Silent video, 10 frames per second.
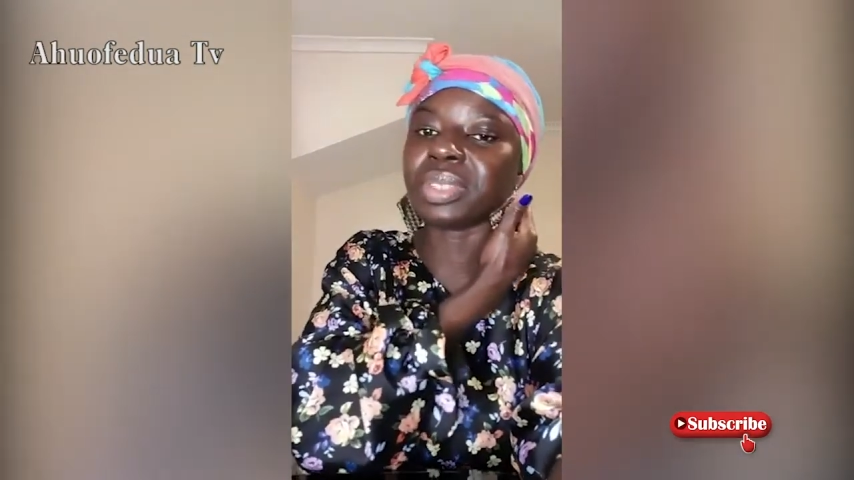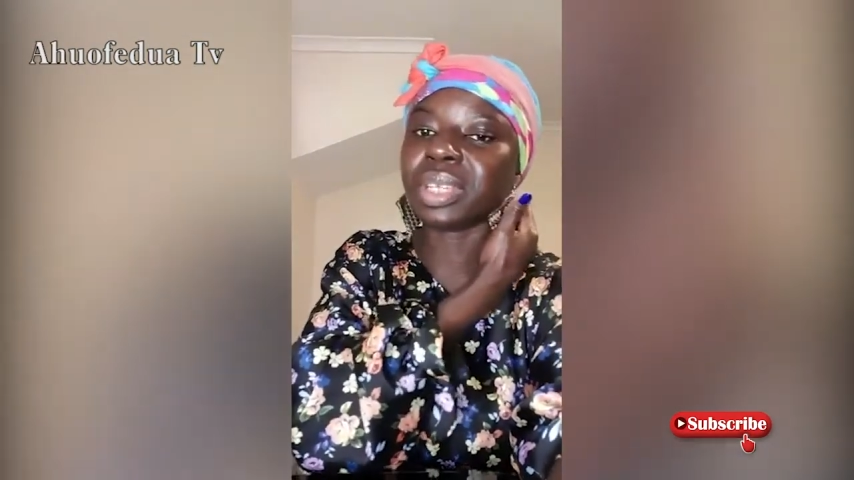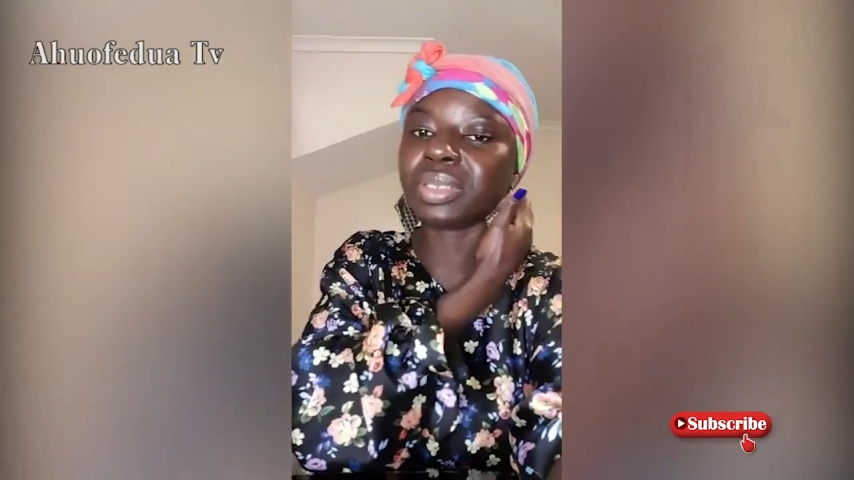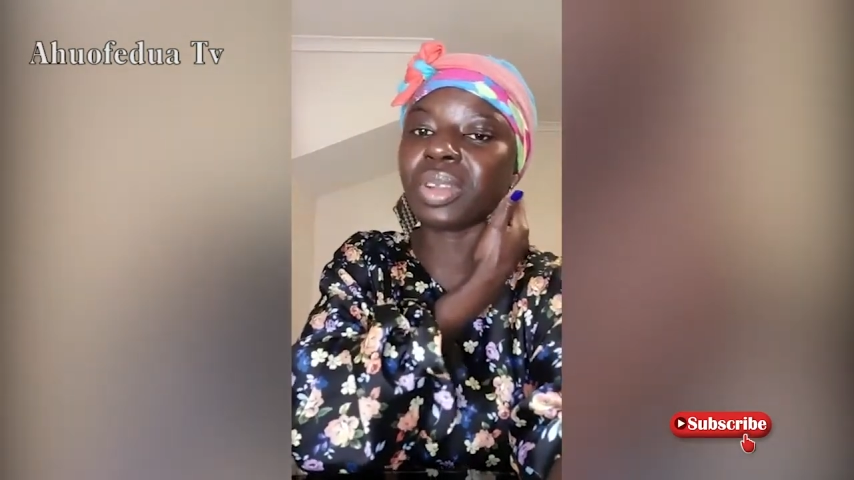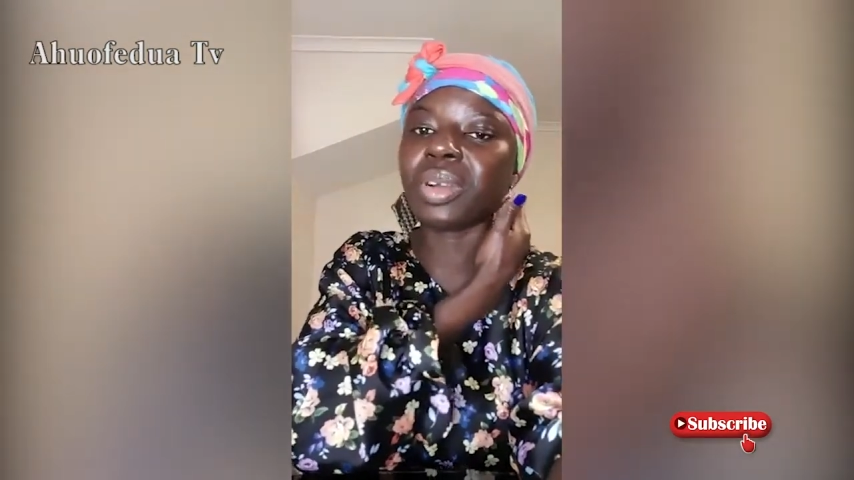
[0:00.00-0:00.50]

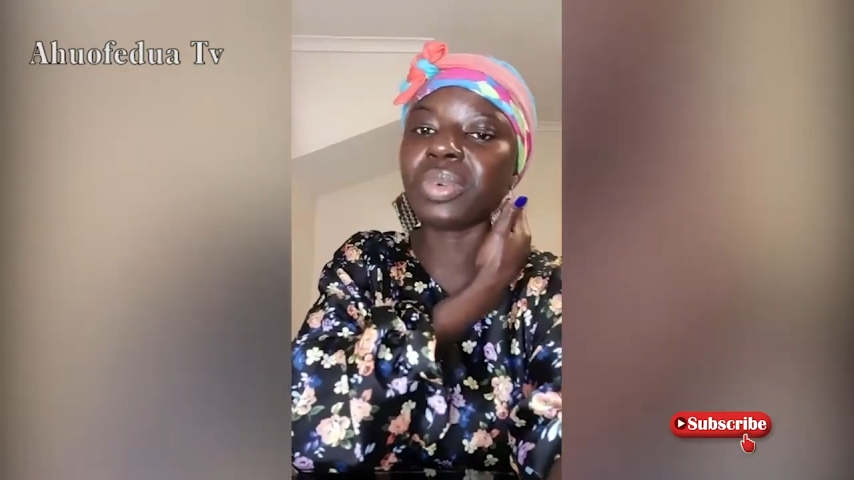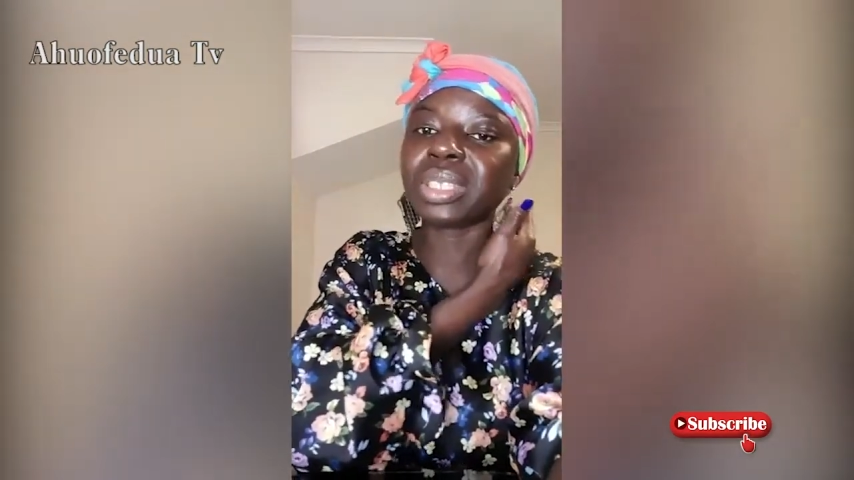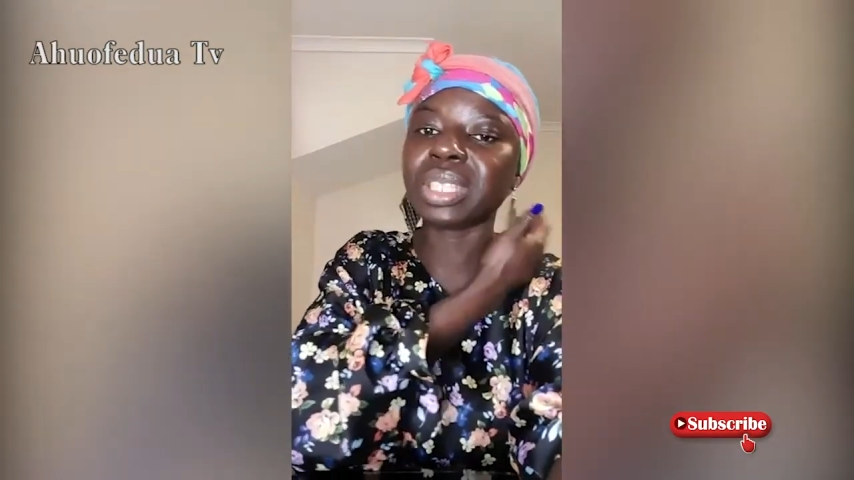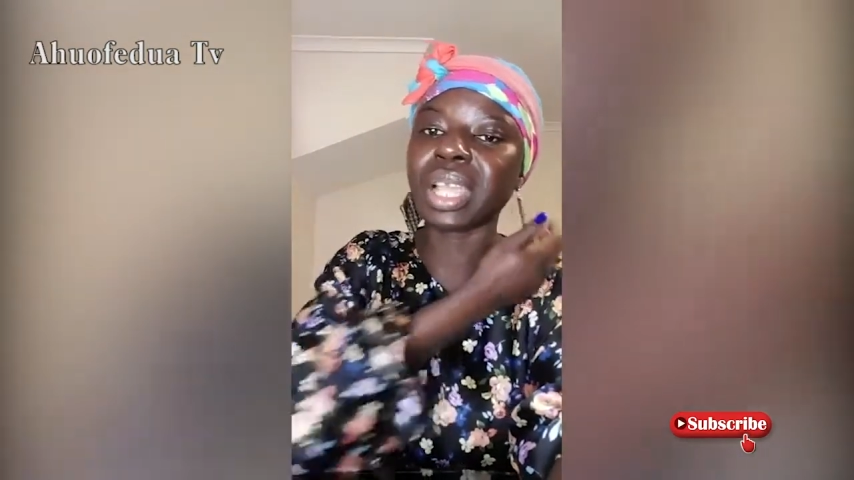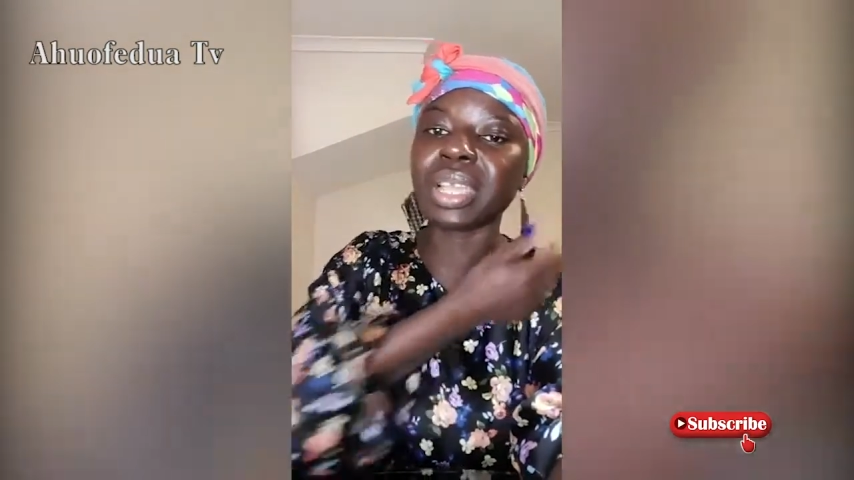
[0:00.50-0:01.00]
there's
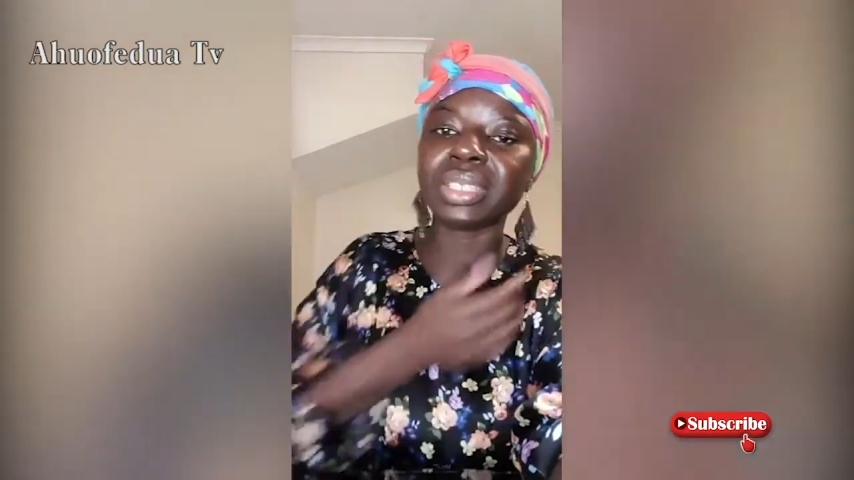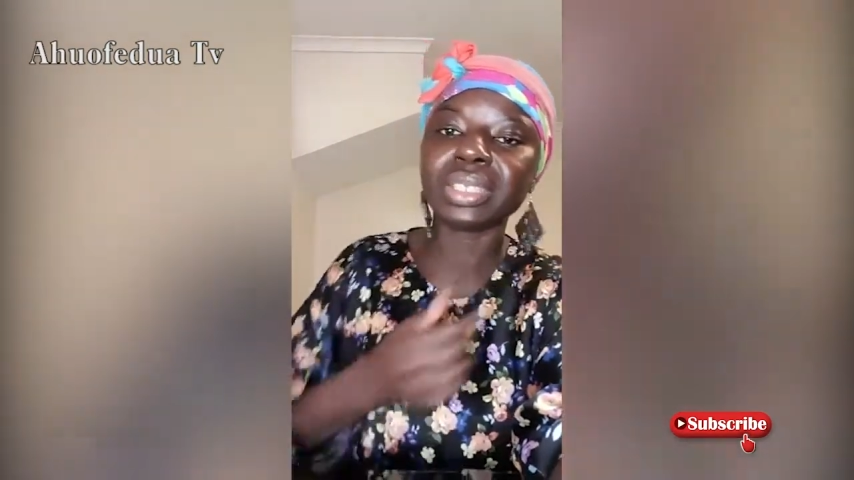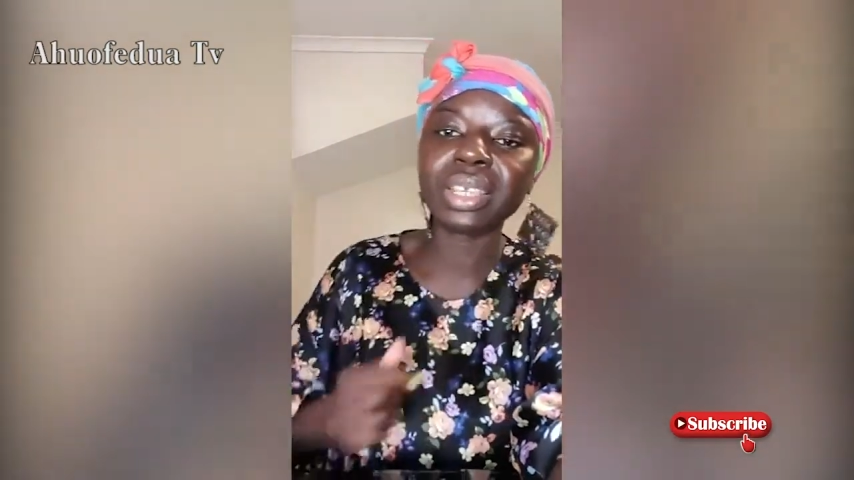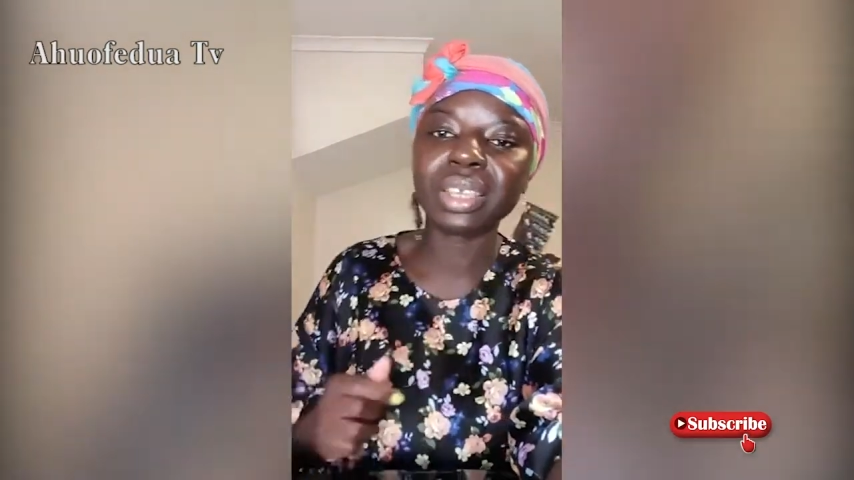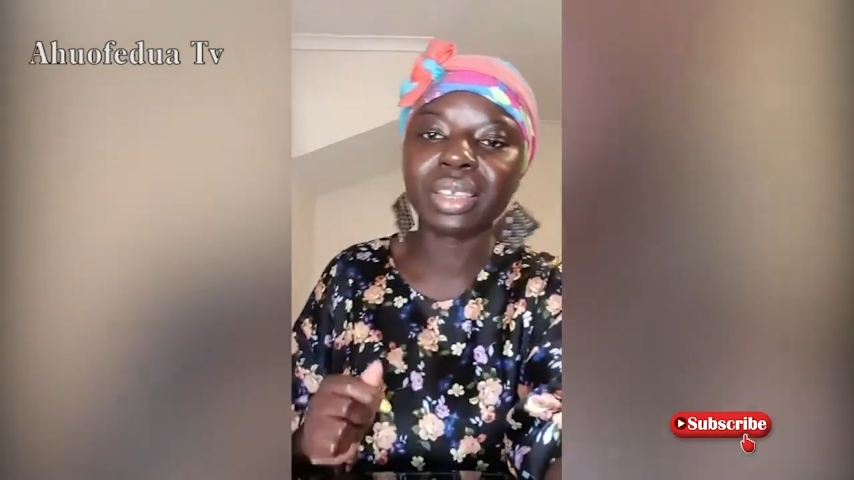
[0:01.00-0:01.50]
always light.